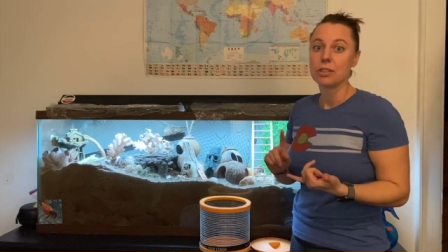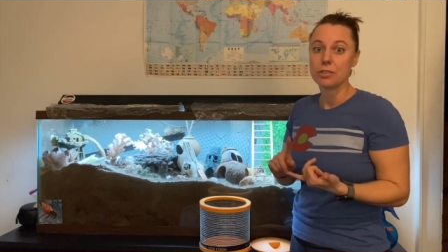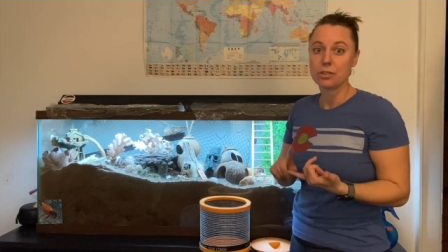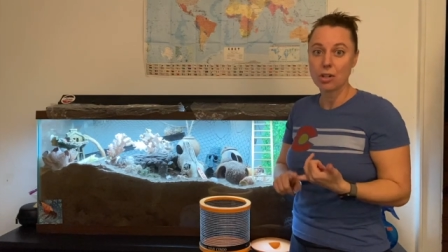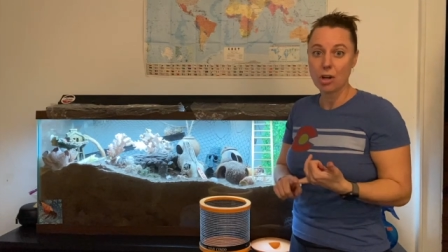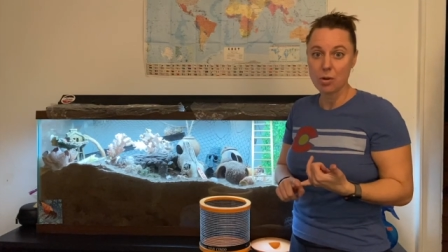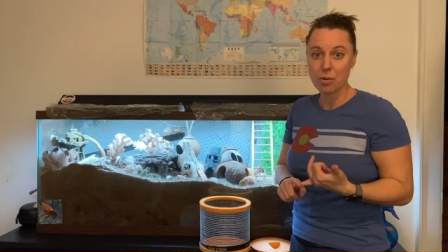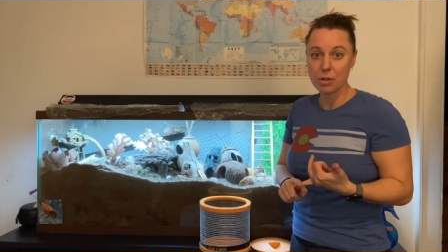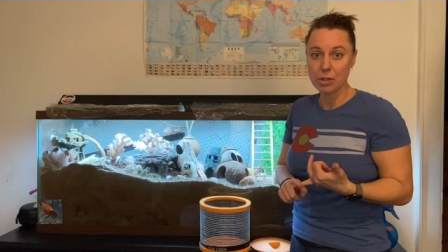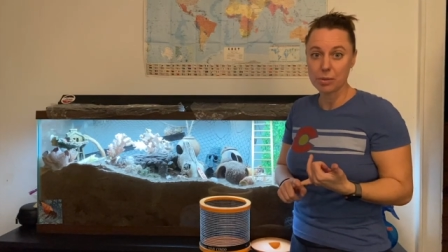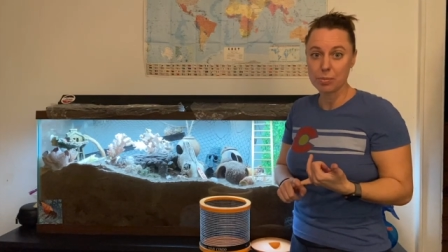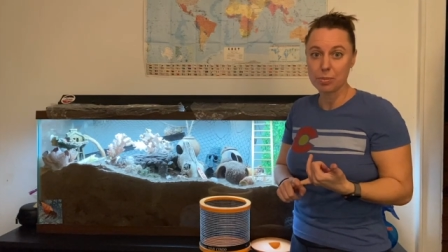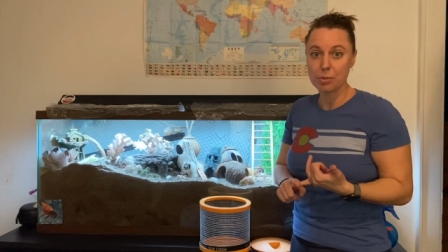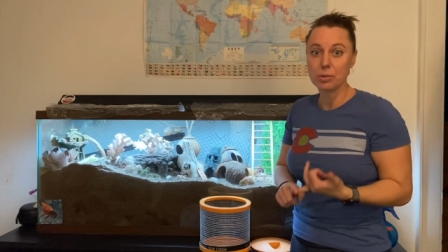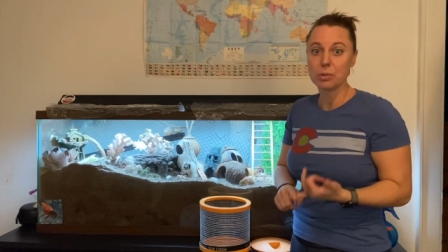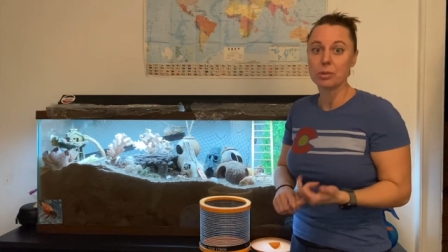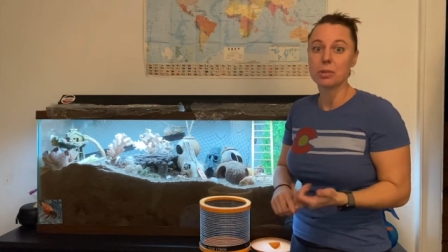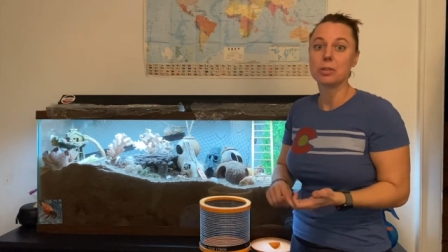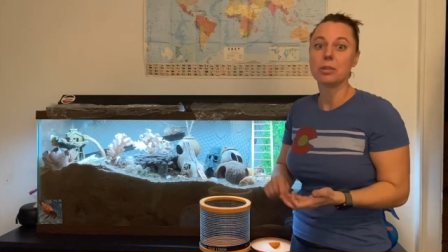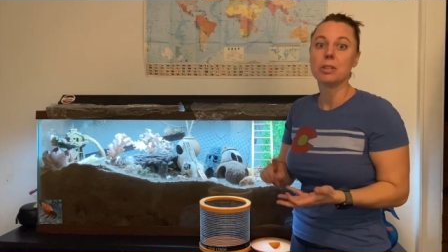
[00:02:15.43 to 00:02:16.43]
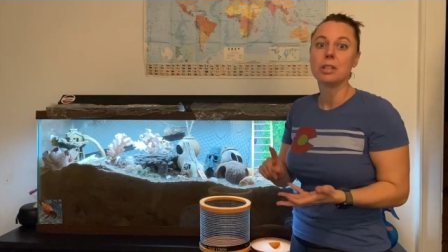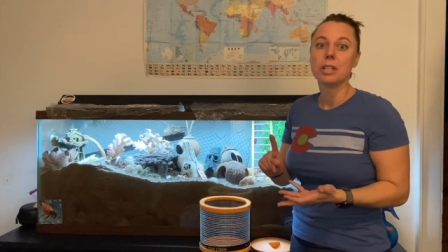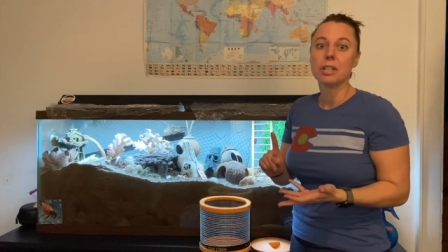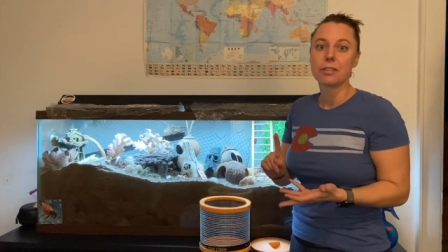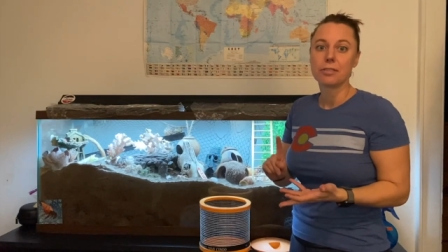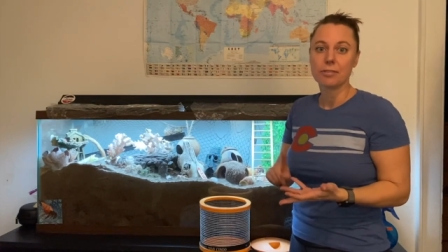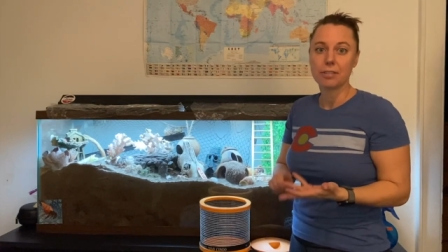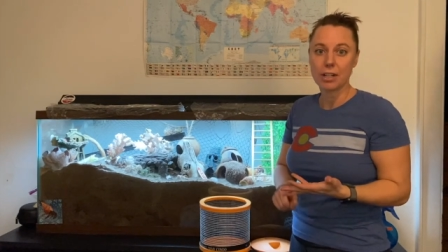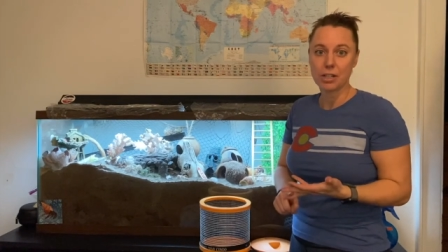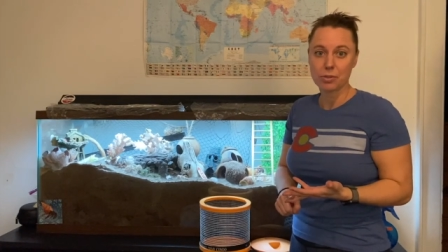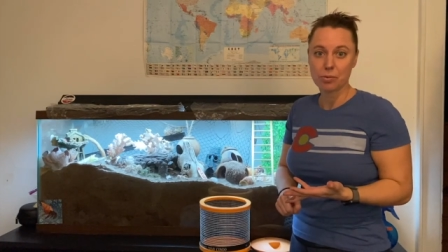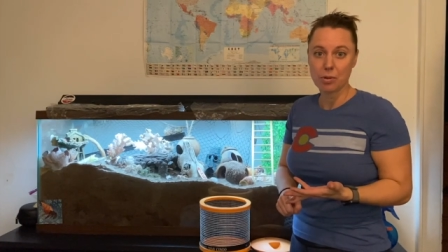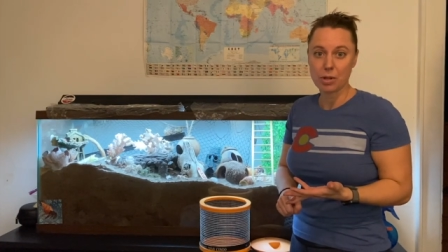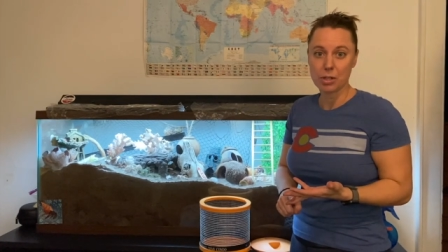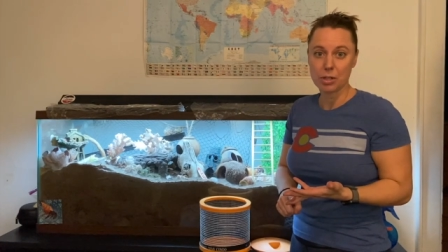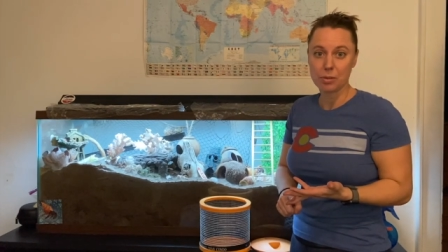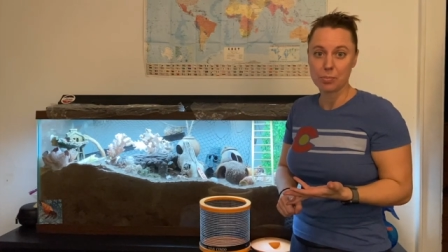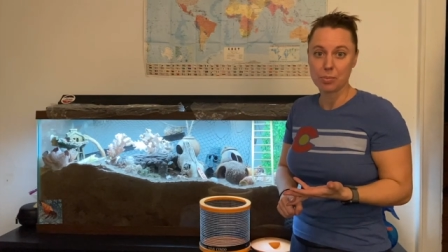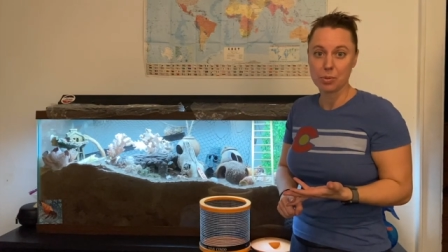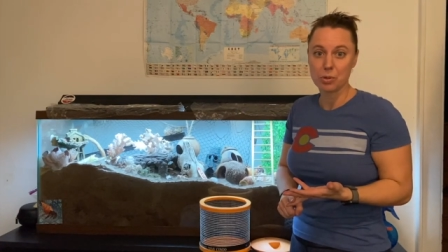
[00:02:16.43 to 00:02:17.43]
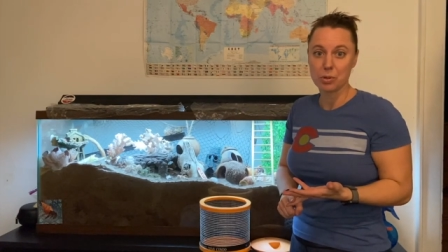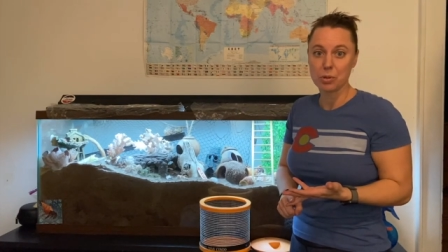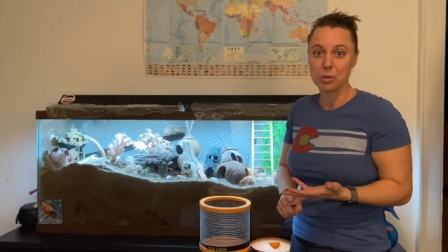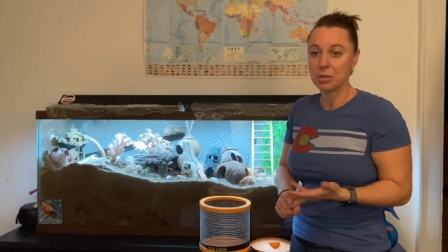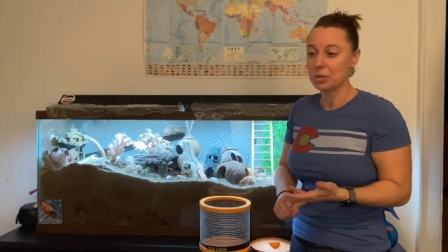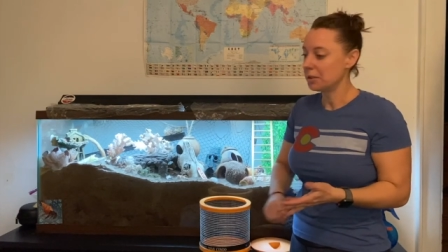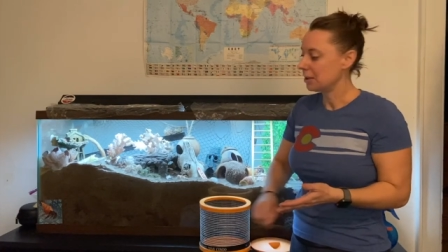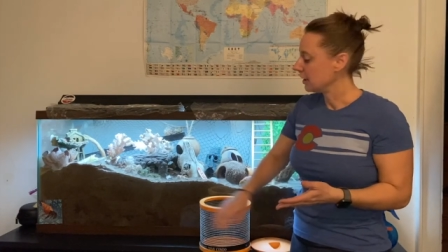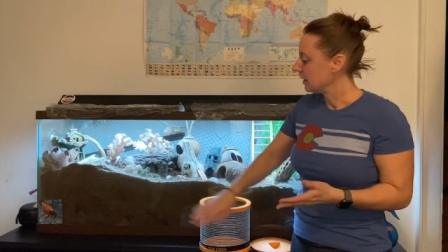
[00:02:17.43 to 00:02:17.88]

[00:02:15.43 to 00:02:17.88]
saltwater pool, freshwater pool,